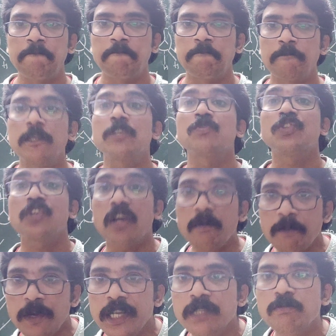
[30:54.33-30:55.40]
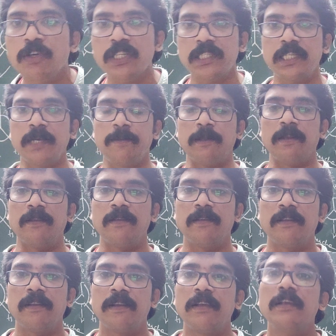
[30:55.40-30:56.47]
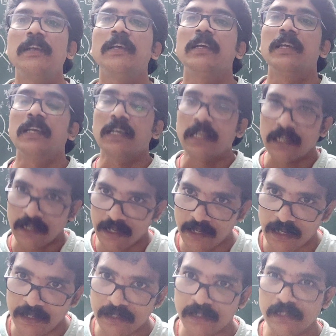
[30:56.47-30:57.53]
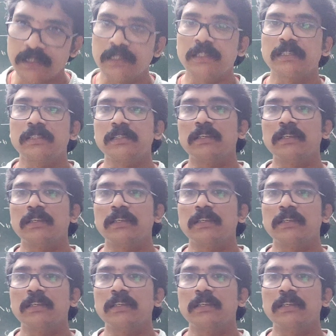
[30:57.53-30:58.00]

Yes, which compound is more stable? Yes.